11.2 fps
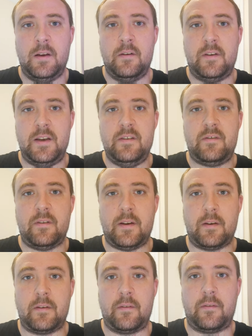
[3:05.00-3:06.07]
These
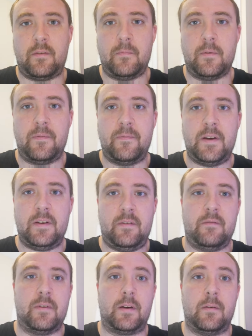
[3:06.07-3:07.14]
lands were
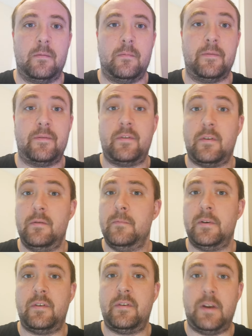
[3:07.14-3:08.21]
festering with so
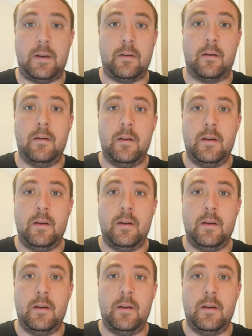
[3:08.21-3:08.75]
much sin